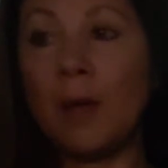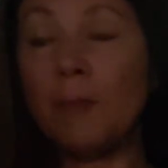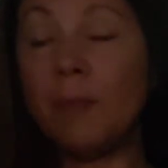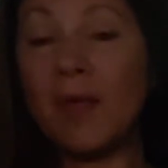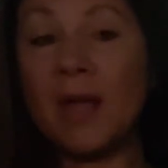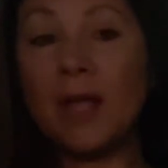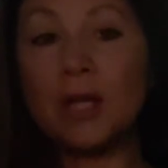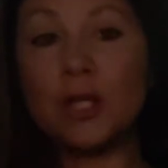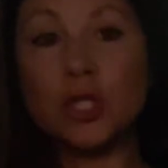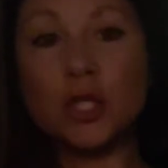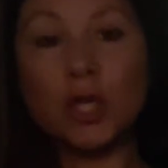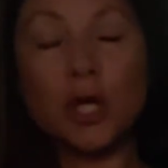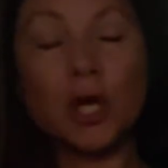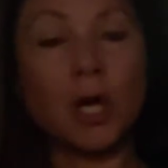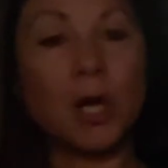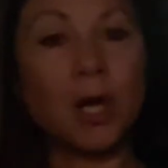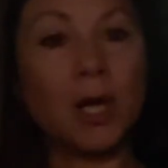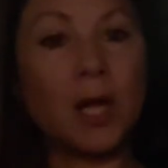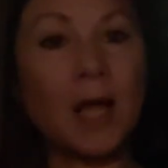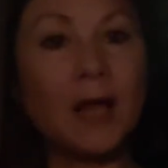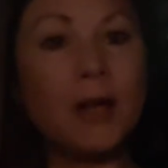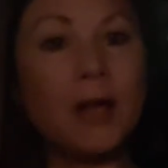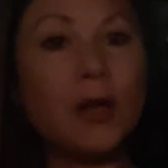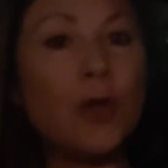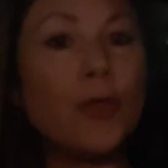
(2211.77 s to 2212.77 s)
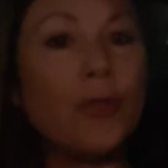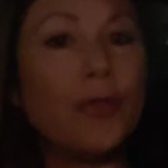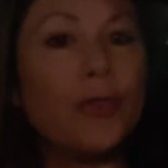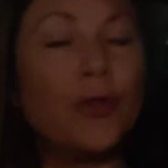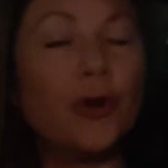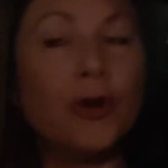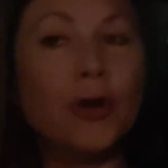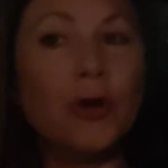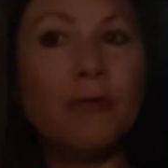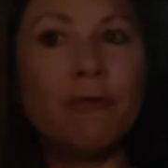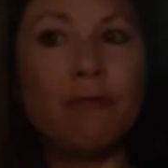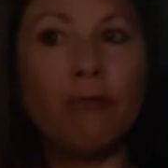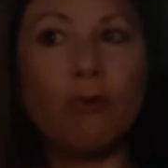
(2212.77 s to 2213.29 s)
I'm not sure. I know
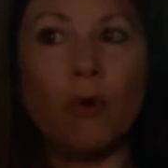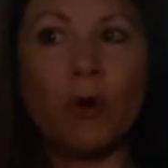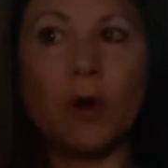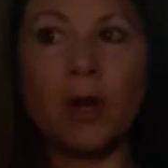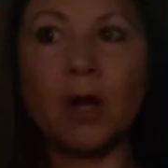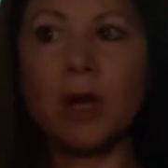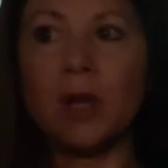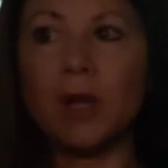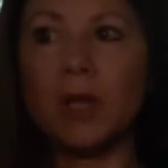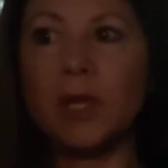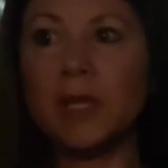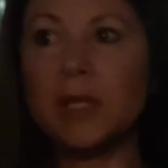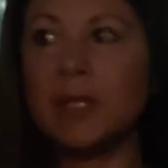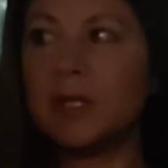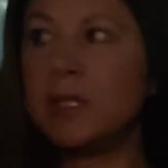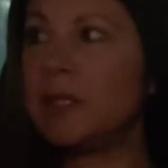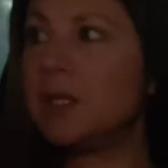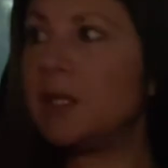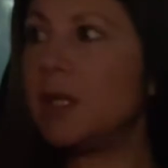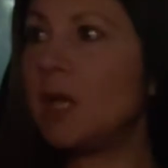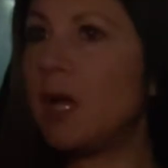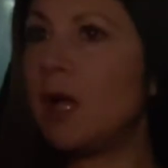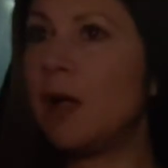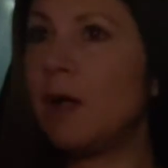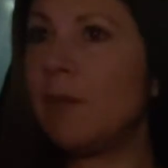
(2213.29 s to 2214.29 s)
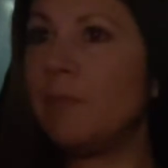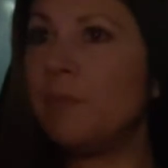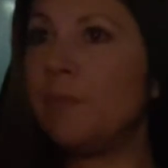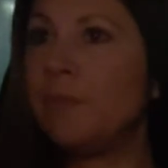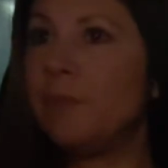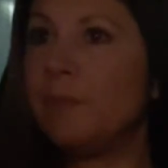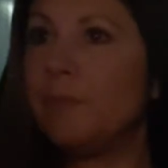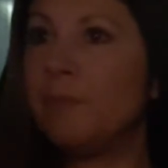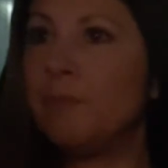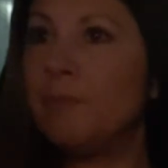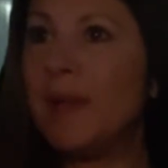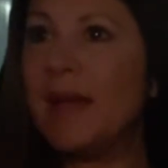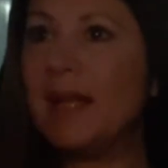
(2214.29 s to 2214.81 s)
third floor is
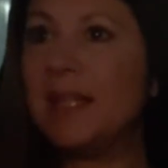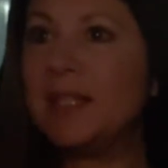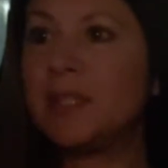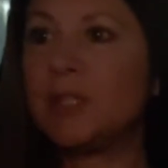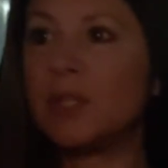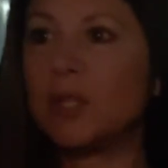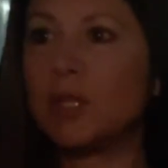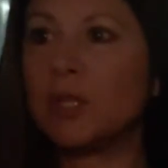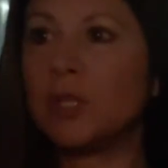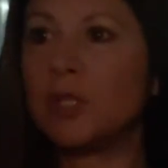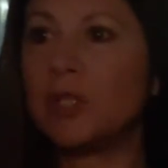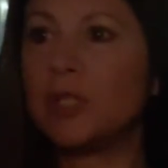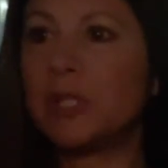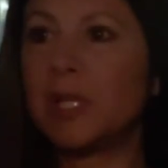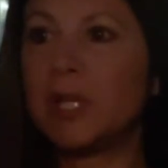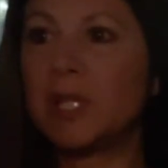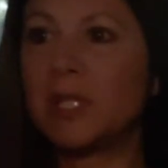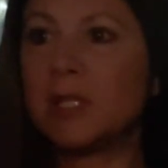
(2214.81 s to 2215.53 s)
med-surg.